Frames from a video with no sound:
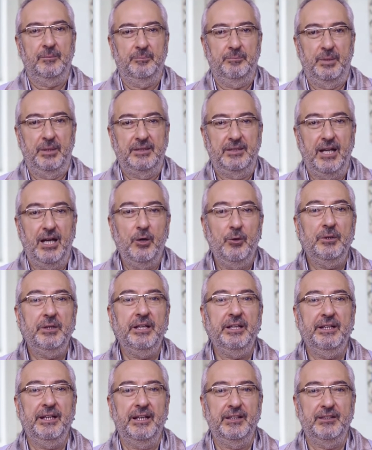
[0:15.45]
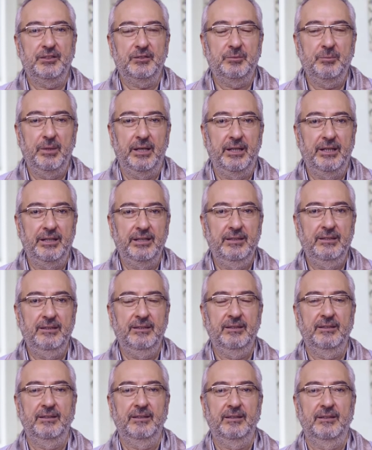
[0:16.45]
But how can I smile
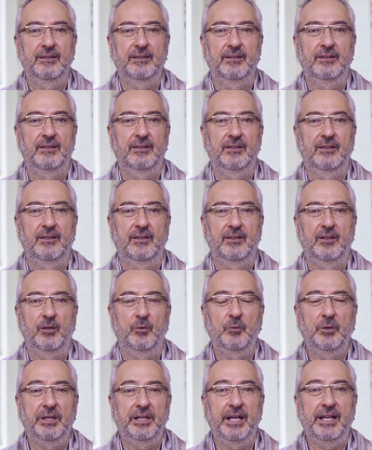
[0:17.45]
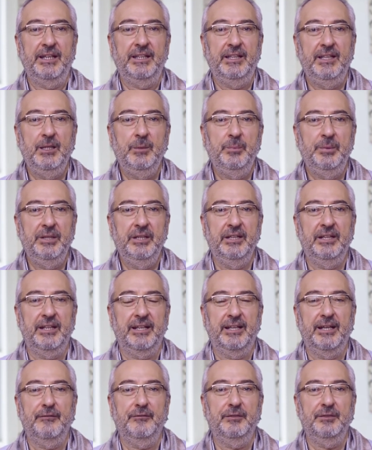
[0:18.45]
when I keep
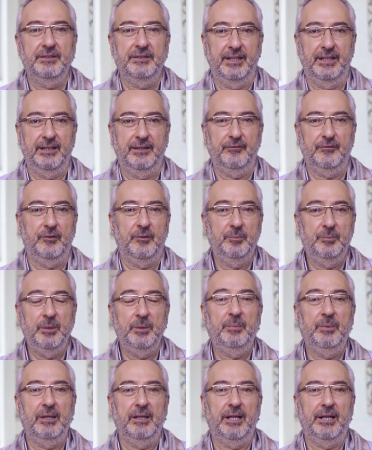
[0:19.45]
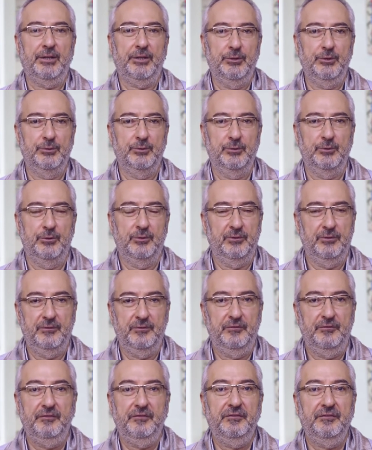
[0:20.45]
hearing every day from people like you,
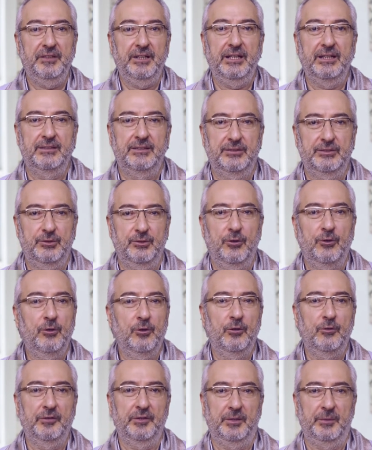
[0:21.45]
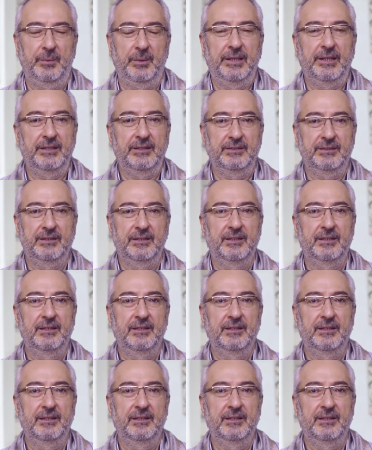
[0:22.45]
friends all over the place,